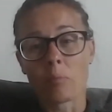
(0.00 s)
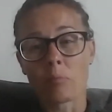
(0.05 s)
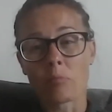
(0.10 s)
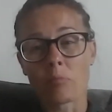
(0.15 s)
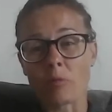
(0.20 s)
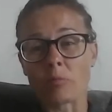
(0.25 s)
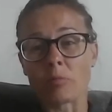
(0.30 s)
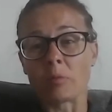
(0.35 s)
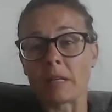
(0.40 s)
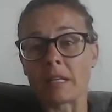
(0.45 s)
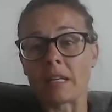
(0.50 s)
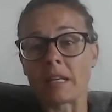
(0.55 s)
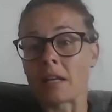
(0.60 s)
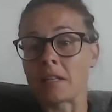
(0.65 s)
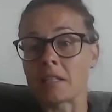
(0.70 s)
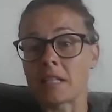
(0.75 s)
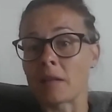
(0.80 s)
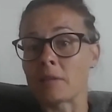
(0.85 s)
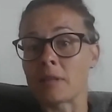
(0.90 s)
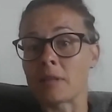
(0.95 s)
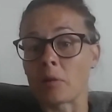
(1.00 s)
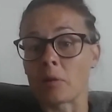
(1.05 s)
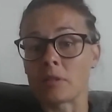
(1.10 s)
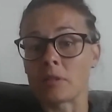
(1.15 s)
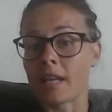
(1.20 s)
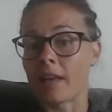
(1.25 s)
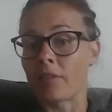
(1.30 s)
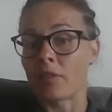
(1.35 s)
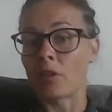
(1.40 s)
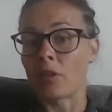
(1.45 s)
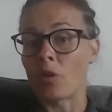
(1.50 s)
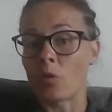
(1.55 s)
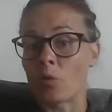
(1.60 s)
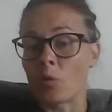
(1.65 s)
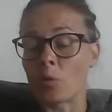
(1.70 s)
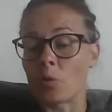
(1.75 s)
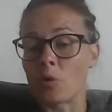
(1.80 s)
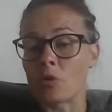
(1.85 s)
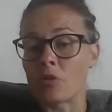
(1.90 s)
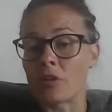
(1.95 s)
probably 9 times out of 10 they're not
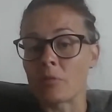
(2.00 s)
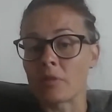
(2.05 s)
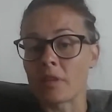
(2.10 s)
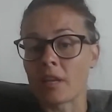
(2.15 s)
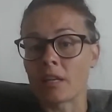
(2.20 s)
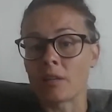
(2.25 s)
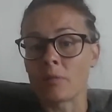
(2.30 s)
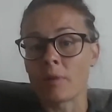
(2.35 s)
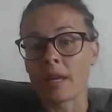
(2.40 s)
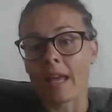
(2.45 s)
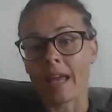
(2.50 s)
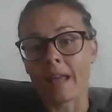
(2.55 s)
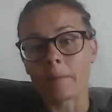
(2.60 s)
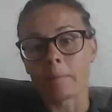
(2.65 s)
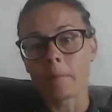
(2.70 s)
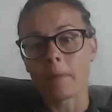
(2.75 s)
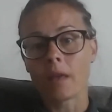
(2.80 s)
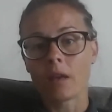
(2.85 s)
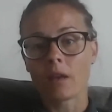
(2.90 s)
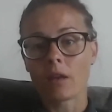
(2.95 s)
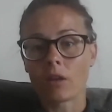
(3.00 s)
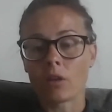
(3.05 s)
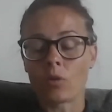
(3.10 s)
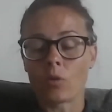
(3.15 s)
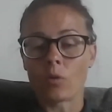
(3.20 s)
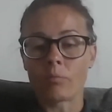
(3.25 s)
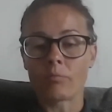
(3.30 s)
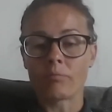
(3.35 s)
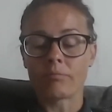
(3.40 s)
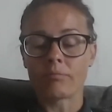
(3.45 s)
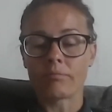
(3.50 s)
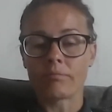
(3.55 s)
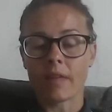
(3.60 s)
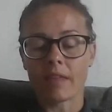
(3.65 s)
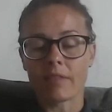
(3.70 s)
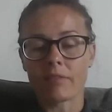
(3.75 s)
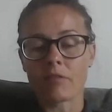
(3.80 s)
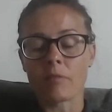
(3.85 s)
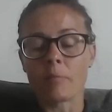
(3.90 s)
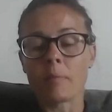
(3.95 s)
going to agree with anyway. And you know,
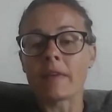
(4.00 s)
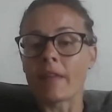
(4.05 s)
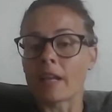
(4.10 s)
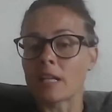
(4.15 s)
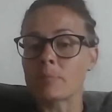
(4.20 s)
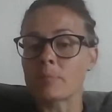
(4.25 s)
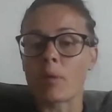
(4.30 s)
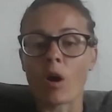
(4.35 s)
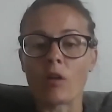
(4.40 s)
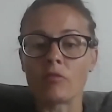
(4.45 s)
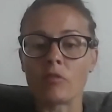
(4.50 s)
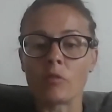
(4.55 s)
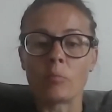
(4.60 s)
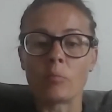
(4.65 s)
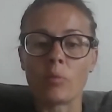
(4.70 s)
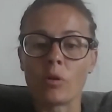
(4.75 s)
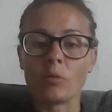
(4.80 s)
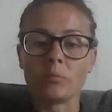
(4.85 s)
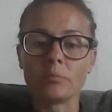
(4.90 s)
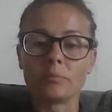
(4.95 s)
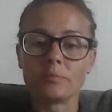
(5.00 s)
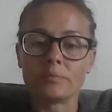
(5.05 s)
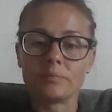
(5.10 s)
for me, that's part of football.